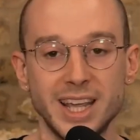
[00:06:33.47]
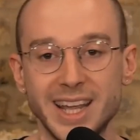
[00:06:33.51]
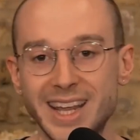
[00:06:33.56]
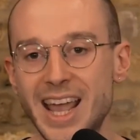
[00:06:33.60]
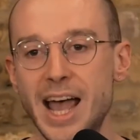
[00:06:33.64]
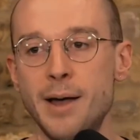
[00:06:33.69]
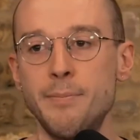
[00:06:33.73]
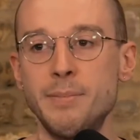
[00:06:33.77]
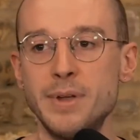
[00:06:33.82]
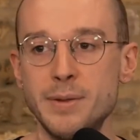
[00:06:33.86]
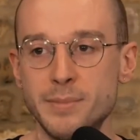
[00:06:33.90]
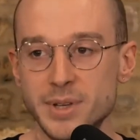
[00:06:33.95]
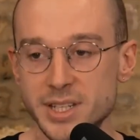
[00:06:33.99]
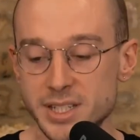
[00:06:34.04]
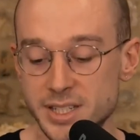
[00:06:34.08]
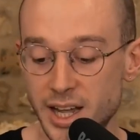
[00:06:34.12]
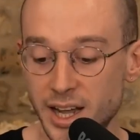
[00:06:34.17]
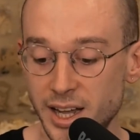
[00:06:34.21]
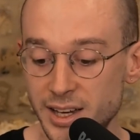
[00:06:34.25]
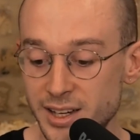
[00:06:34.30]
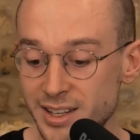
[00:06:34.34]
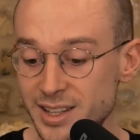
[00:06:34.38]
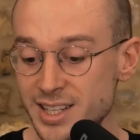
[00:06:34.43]
It can be
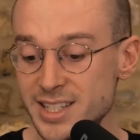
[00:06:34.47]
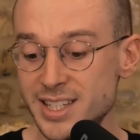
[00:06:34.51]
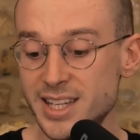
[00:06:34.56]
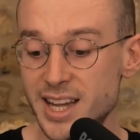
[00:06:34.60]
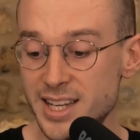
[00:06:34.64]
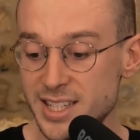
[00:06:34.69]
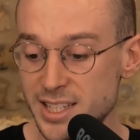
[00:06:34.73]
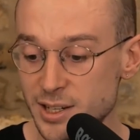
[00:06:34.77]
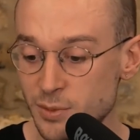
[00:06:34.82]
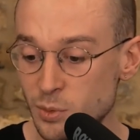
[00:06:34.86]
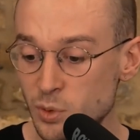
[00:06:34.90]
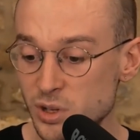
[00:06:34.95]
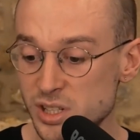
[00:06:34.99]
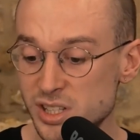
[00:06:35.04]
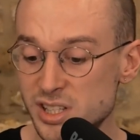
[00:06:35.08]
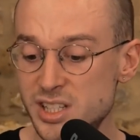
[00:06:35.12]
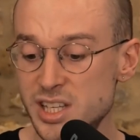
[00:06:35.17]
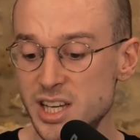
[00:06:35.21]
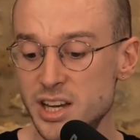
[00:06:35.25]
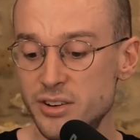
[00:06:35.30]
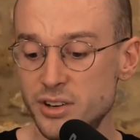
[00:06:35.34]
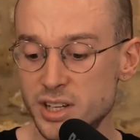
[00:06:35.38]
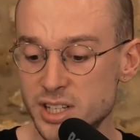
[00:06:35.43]
mistaken. In this case, it was
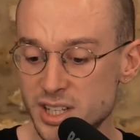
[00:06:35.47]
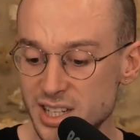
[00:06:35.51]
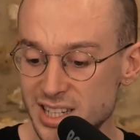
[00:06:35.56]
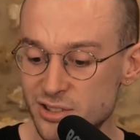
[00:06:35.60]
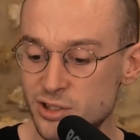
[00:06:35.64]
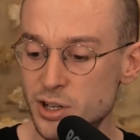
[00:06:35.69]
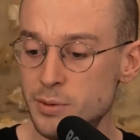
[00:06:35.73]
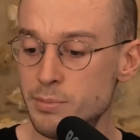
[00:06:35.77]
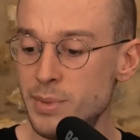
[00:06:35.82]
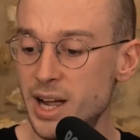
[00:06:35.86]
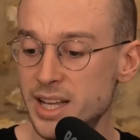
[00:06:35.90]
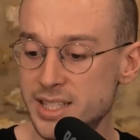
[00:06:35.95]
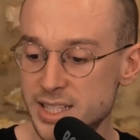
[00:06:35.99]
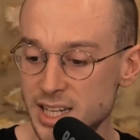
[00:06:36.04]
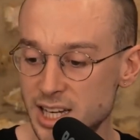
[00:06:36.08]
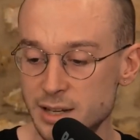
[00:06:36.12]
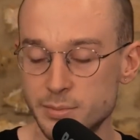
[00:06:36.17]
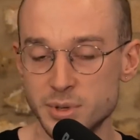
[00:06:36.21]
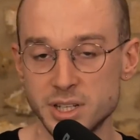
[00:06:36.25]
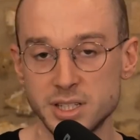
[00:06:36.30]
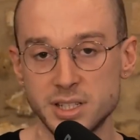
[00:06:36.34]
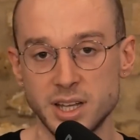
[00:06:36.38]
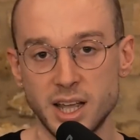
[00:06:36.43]
seriously,
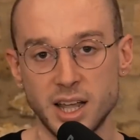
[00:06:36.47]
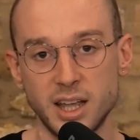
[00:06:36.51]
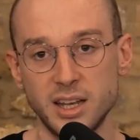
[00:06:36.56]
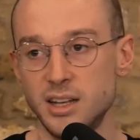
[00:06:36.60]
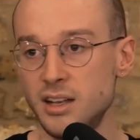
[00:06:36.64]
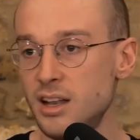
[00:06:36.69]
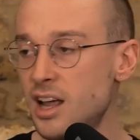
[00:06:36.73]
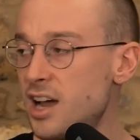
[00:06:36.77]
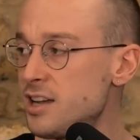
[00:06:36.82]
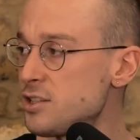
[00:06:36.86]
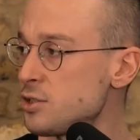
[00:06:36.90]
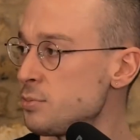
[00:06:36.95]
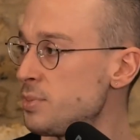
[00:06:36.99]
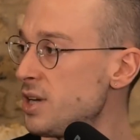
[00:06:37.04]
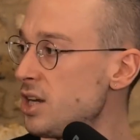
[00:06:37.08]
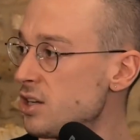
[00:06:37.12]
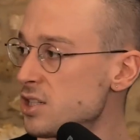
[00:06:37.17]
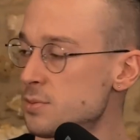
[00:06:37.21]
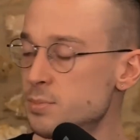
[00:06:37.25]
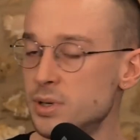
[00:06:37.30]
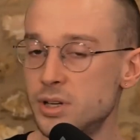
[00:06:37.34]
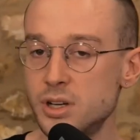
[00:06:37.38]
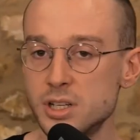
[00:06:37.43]
dramatically mistaken, and lives will be
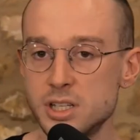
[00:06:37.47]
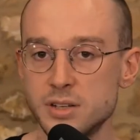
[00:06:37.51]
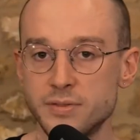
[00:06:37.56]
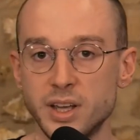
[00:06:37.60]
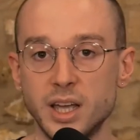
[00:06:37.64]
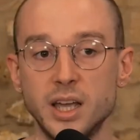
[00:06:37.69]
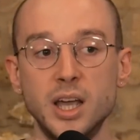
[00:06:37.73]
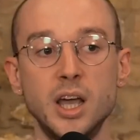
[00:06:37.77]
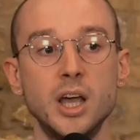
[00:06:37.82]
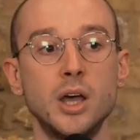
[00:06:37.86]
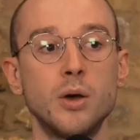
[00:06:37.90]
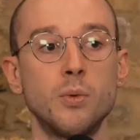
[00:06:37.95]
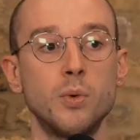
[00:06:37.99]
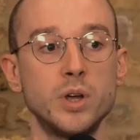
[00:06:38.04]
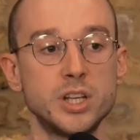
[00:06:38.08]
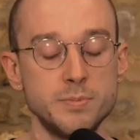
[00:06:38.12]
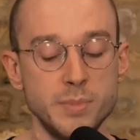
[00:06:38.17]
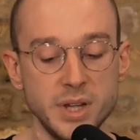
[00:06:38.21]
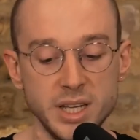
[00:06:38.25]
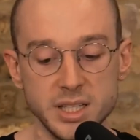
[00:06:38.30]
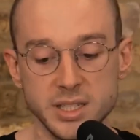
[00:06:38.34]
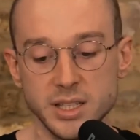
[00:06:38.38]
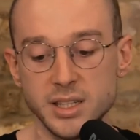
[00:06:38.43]
lost because of it,
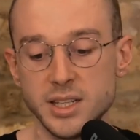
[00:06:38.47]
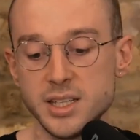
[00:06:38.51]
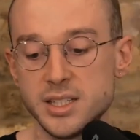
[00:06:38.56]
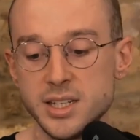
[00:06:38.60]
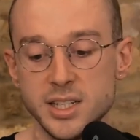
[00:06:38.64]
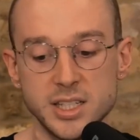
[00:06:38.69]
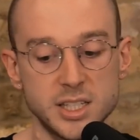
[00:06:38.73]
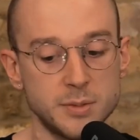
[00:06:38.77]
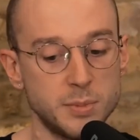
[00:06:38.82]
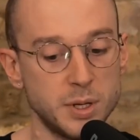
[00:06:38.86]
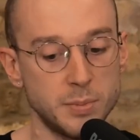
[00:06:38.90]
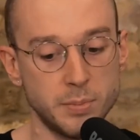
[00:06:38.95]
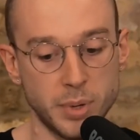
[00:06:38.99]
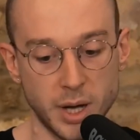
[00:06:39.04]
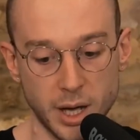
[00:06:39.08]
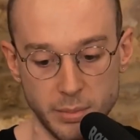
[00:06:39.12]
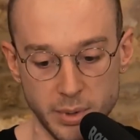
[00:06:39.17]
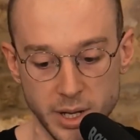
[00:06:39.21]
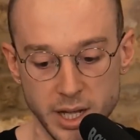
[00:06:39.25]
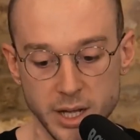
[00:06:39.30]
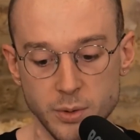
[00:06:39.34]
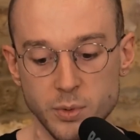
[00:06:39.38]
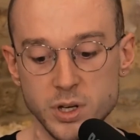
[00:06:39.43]
which means that this needs to be
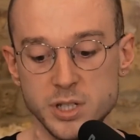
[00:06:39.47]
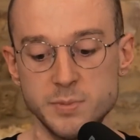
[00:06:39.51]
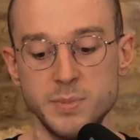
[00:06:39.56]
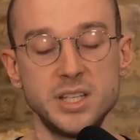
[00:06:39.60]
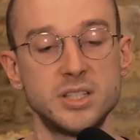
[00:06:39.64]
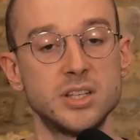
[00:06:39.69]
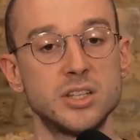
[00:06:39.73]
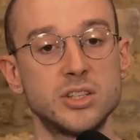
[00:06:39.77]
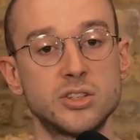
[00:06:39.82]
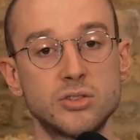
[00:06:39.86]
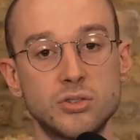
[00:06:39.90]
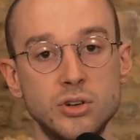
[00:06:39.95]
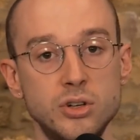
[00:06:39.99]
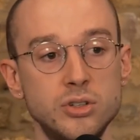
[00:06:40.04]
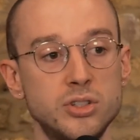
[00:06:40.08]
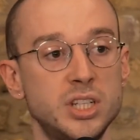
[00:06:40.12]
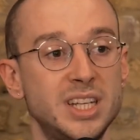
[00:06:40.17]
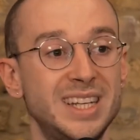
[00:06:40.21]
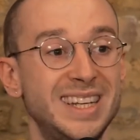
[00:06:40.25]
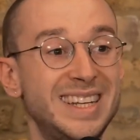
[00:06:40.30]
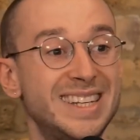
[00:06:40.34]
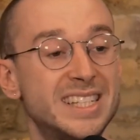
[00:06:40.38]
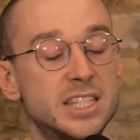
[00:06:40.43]
public, which means that
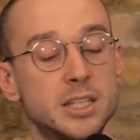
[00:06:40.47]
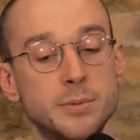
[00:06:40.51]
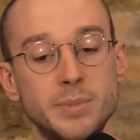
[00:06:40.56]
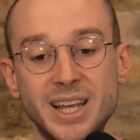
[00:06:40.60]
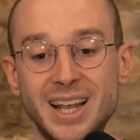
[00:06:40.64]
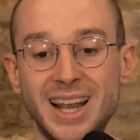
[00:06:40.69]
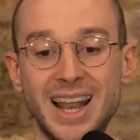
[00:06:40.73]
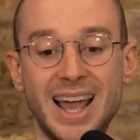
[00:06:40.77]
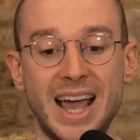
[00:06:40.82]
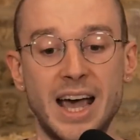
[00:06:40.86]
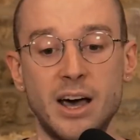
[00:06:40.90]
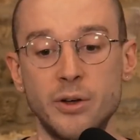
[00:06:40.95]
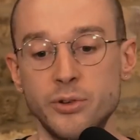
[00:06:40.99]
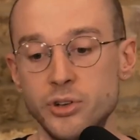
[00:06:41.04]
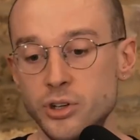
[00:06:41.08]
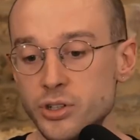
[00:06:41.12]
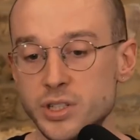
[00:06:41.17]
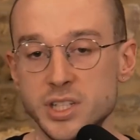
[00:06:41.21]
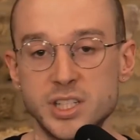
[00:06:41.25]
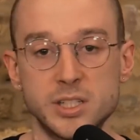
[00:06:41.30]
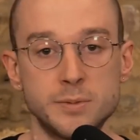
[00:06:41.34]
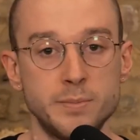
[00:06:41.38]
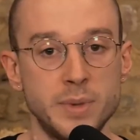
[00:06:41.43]
scrutiny needs to be allowed,
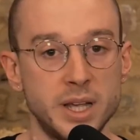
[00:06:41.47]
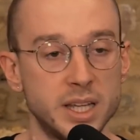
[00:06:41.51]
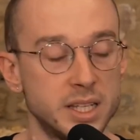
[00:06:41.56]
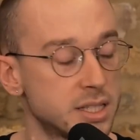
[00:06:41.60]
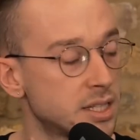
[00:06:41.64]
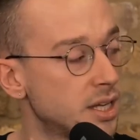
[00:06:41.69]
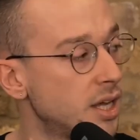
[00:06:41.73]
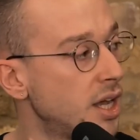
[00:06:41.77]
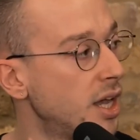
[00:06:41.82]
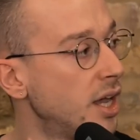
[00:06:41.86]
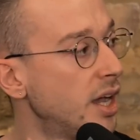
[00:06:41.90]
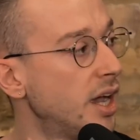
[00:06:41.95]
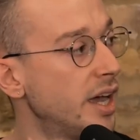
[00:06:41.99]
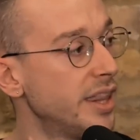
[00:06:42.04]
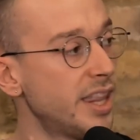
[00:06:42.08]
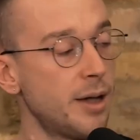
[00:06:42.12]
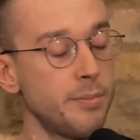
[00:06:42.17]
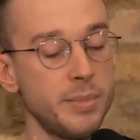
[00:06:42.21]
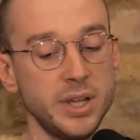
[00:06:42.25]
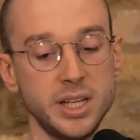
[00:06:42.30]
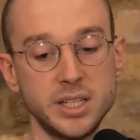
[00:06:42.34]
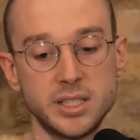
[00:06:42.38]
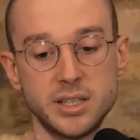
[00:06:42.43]
not dismissed. And
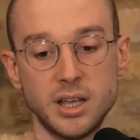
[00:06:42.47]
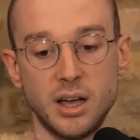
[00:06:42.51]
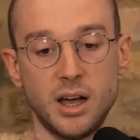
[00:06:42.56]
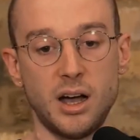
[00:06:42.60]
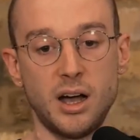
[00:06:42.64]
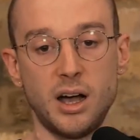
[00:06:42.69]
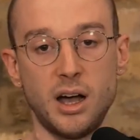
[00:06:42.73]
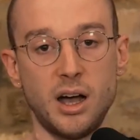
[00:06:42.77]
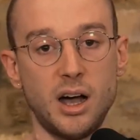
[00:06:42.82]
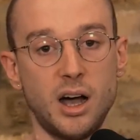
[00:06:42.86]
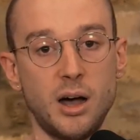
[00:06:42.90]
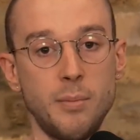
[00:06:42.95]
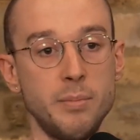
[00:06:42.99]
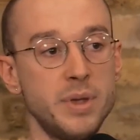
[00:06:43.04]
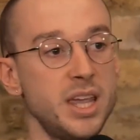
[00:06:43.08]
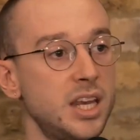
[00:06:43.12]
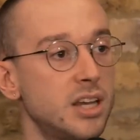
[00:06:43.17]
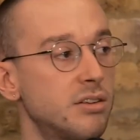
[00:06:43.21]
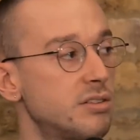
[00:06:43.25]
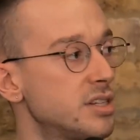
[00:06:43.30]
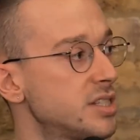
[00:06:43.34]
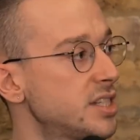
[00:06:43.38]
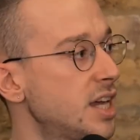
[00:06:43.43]
that means that our
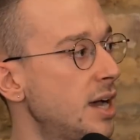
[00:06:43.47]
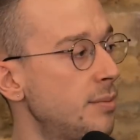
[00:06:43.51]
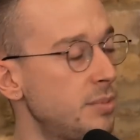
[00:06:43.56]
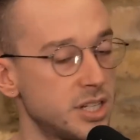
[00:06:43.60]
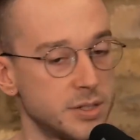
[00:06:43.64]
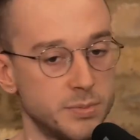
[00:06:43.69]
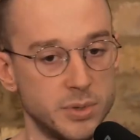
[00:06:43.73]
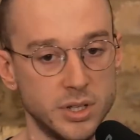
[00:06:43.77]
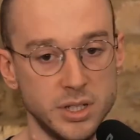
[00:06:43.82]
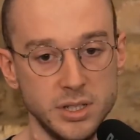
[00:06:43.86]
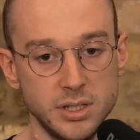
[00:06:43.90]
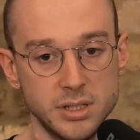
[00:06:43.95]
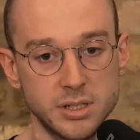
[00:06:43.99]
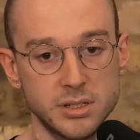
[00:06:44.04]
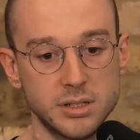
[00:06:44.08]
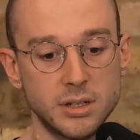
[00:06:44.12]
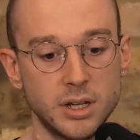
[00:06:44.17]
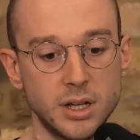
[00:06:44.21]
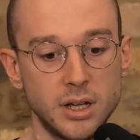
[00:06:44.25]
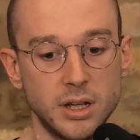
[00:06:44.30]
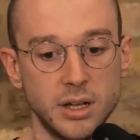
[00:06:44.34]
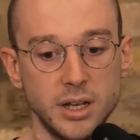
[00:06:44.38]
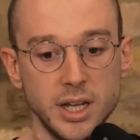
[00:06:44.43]
media
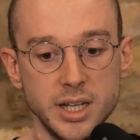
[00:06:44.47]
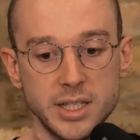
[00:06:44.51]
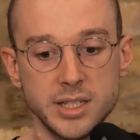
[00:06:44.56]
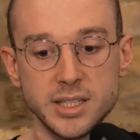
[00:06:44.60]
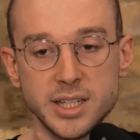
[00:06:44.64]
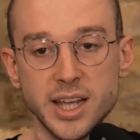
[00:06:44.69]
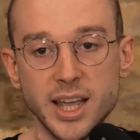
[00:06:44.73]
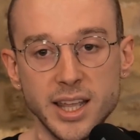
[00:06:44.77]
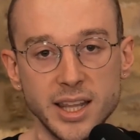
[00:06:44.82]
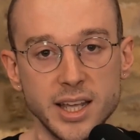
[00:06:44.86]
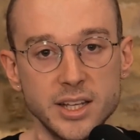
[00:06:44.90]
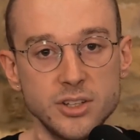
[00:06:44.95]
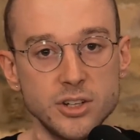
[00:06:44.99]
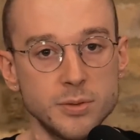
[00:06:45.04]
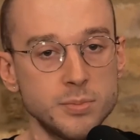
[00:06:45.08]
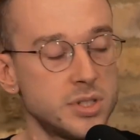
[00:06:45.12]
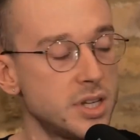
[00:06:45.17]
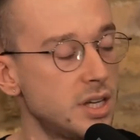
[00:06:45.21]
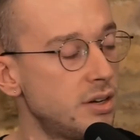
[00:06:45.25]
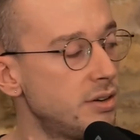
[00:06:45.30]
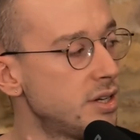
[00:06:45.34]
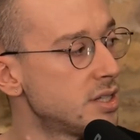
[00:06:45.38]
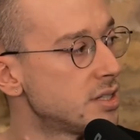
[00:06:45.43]
establishments need to take their
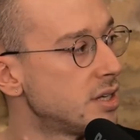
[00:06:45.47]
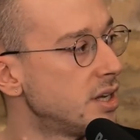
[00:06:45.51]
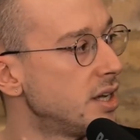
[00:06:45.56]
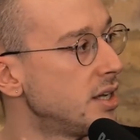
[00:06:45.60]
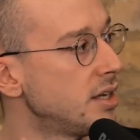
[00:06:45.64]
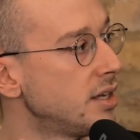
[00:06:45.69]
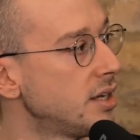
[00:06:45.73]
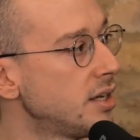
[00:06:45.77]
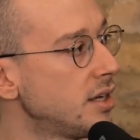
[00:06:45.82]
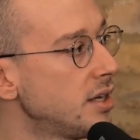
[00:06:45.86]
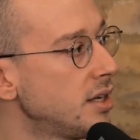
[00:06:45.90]
job seriously.